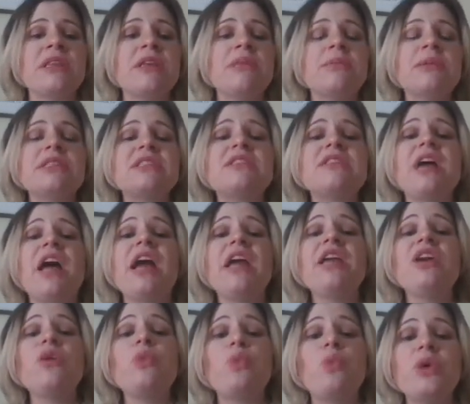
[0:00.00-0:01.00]
the
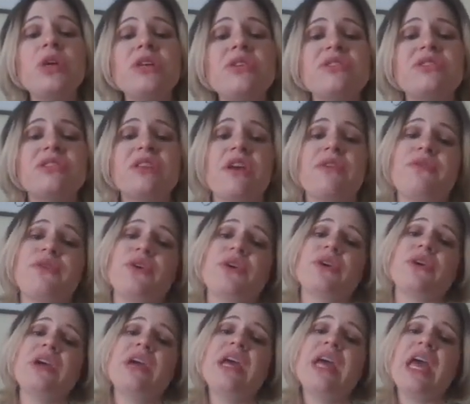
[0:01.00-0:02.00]
Messiah will
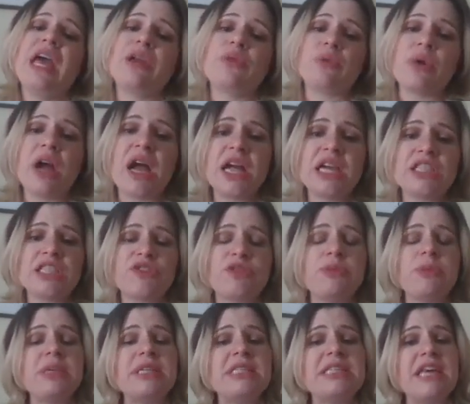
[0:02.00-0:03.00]
suffer and rise
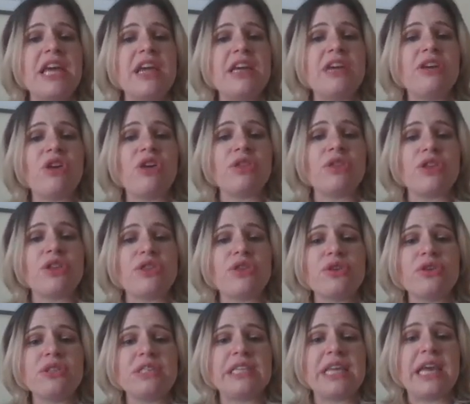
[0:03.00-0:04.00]
from the dead on the
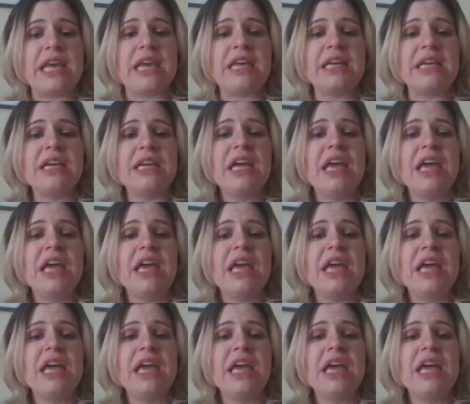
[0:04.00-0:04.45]
third day,